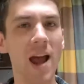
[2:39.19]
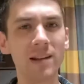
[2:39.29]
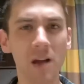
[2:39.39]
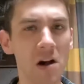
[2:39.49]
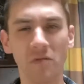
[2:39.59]
and
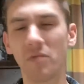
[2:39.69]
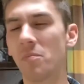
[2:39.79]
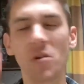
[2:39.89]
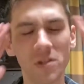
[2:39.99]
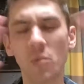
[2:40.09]
love.
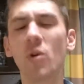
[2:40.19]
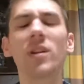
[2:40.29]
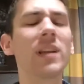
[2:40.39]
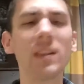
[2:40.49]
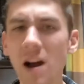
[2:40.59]
Most
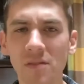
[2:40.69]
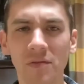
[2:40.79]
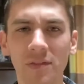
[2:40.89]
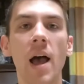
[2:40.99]
importantly, love.